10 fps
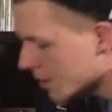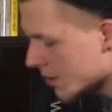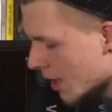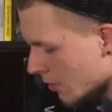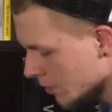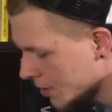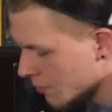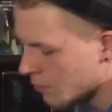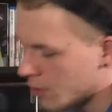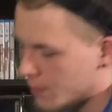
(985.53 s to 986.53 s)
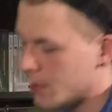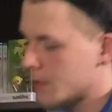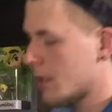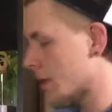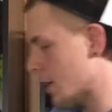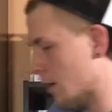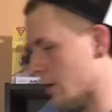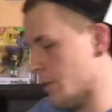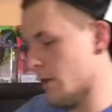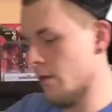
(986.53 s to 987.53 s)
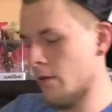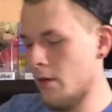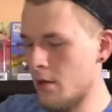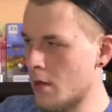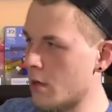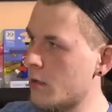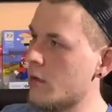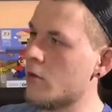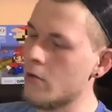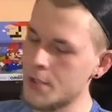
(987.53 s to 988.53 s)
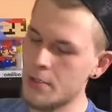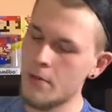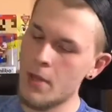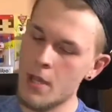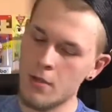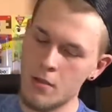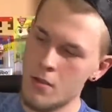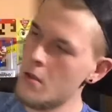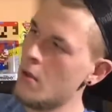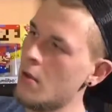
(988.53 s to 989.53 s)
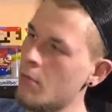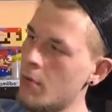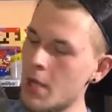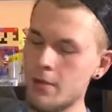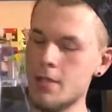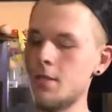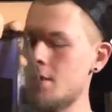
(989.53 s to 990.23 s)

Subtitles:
sound doesn't work because I guess they clipped the cords on the back. But we got this